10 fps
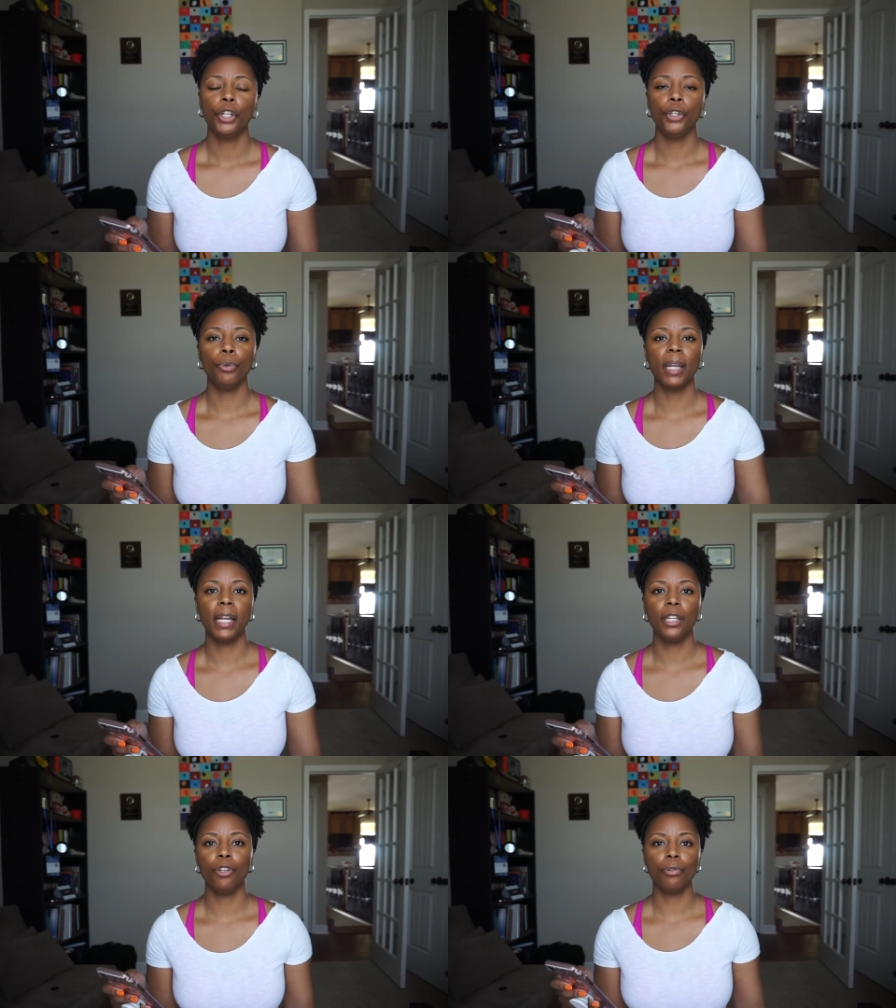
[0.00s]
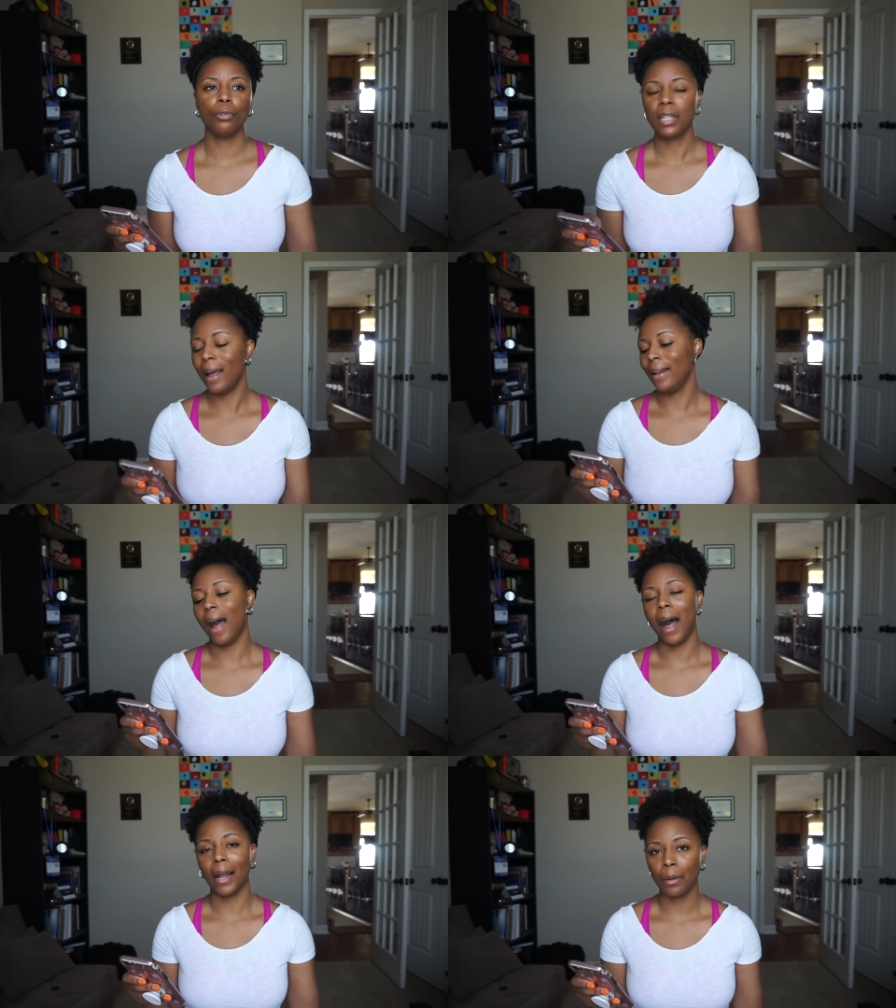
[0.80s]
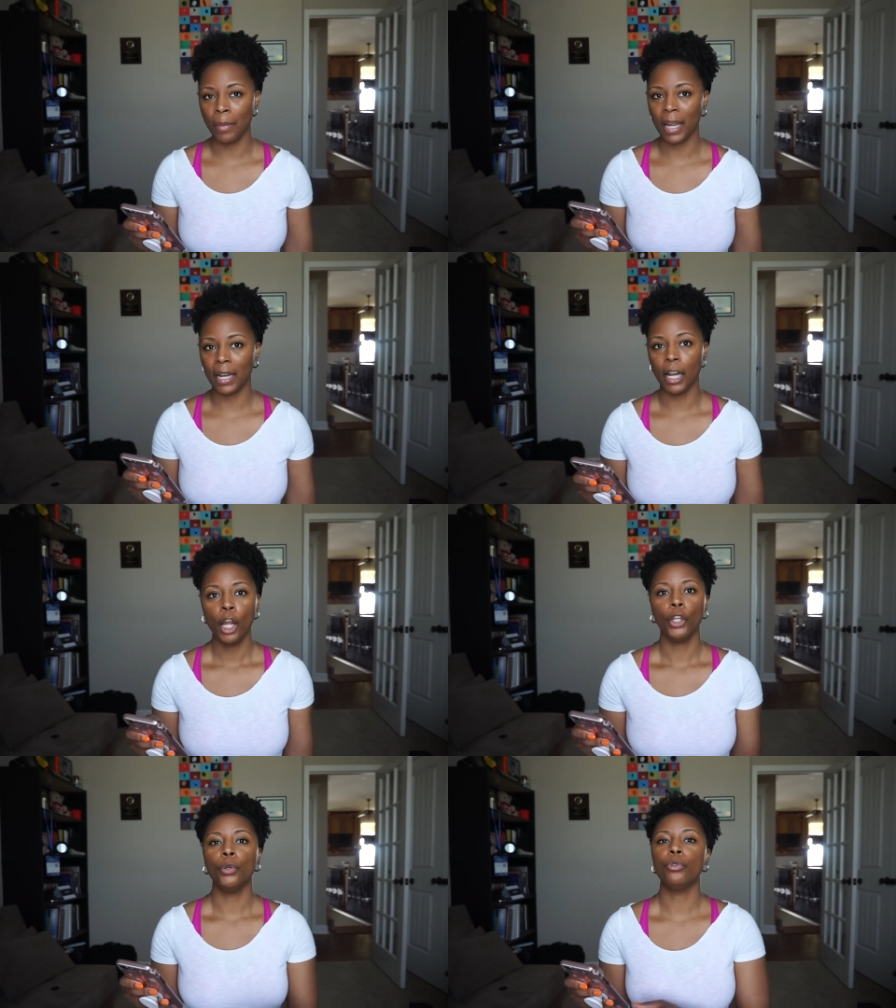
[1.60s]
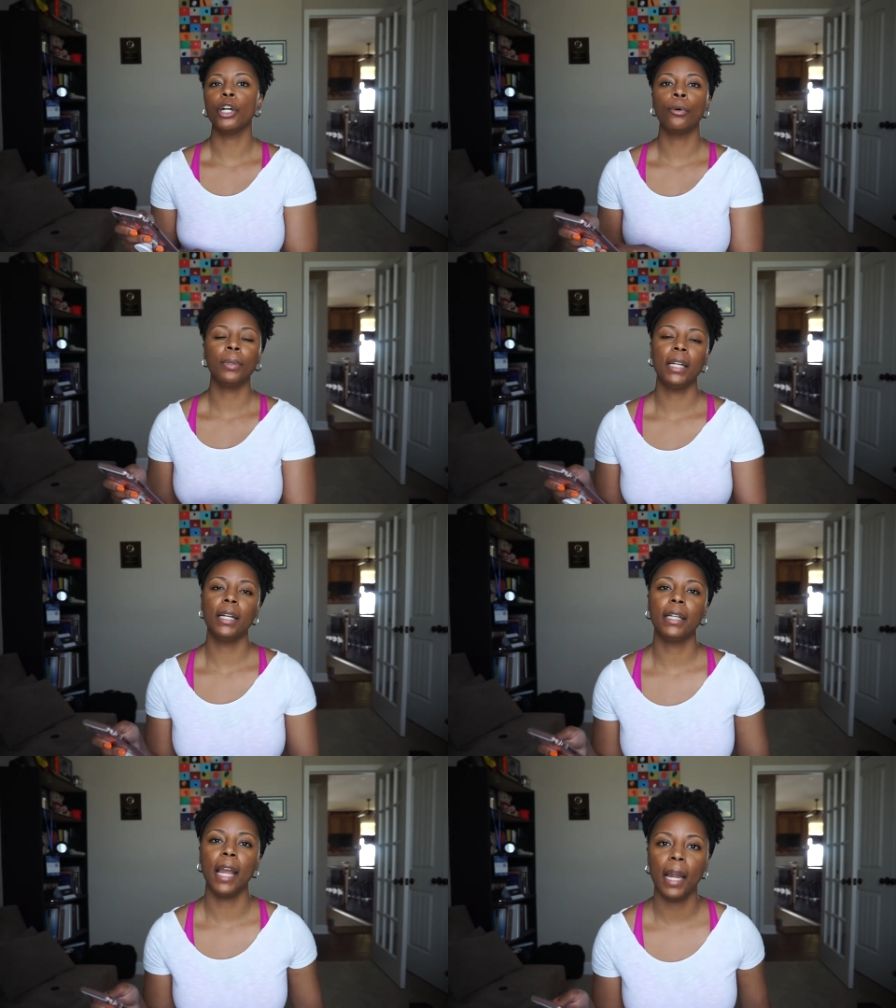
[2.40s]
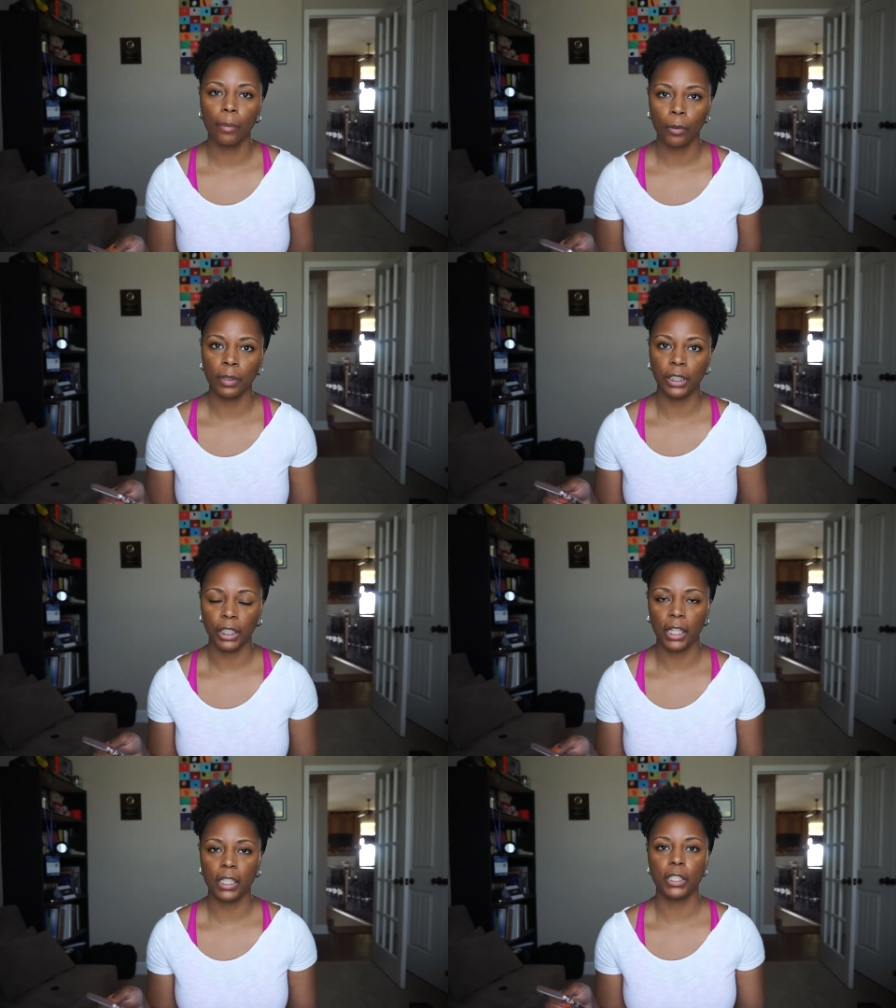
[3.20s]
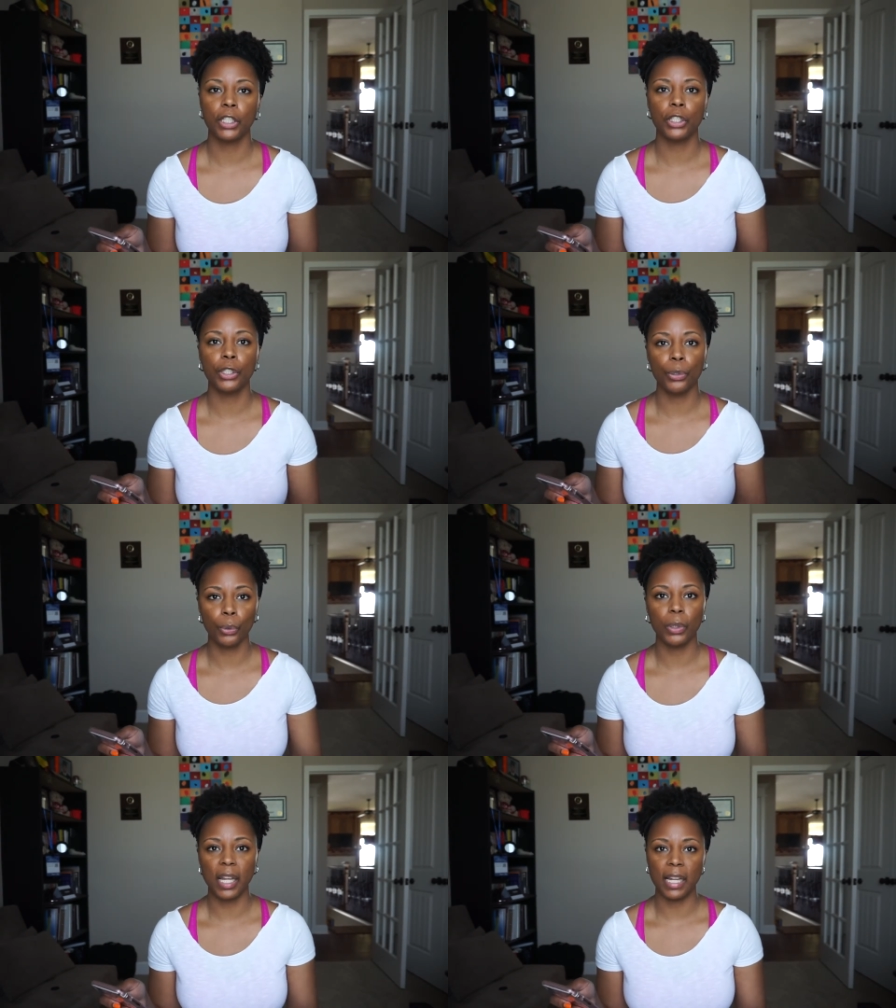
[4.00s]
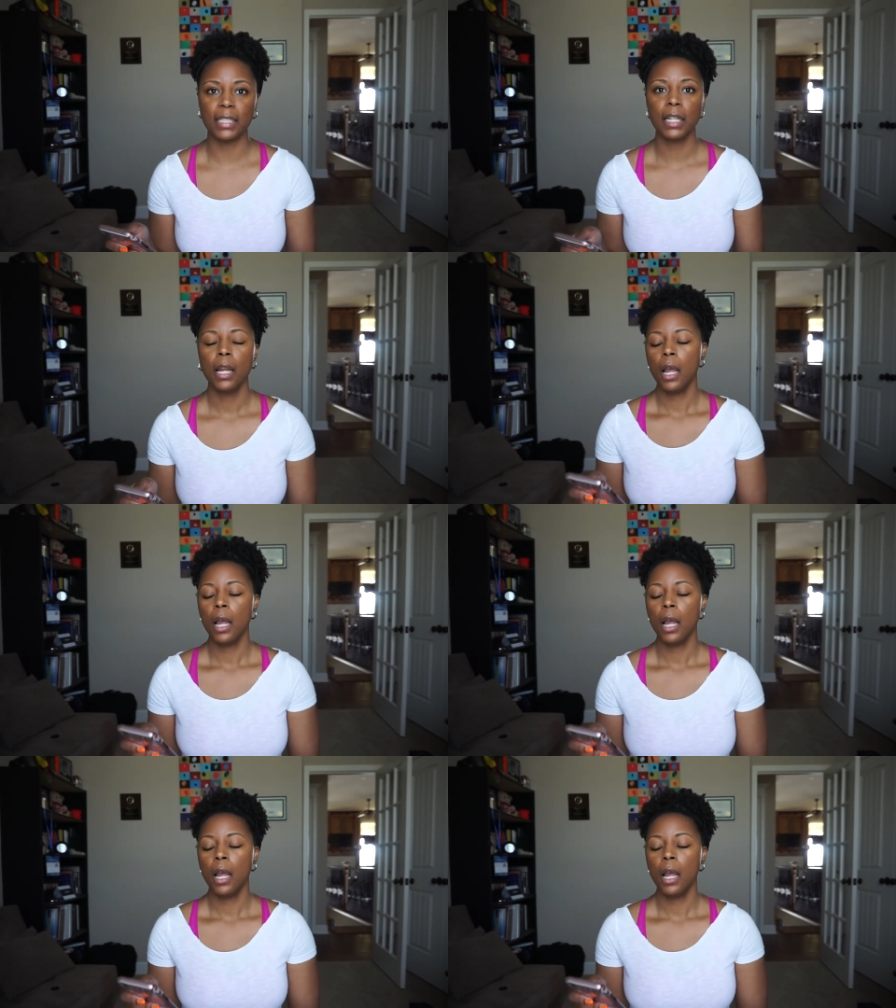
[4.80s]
You can use an ottoman. You don't need a cable machine to do this.